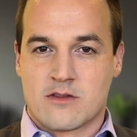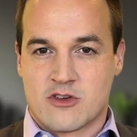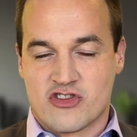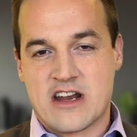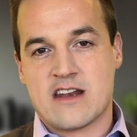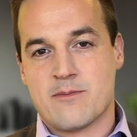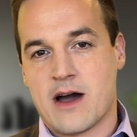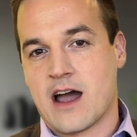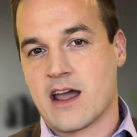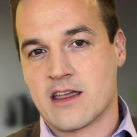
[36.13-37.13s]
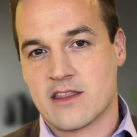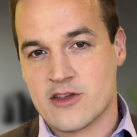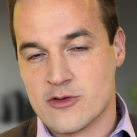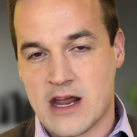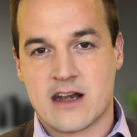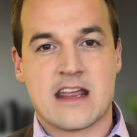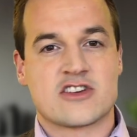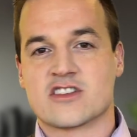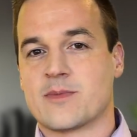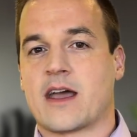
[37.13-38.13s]
created by the United
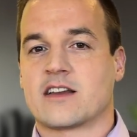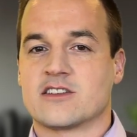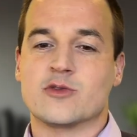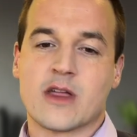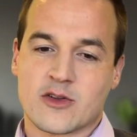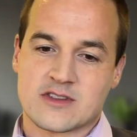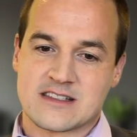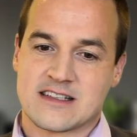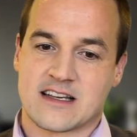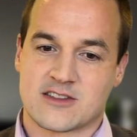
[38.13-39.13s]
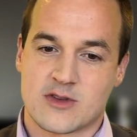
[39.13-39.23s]
Nations back in 2006.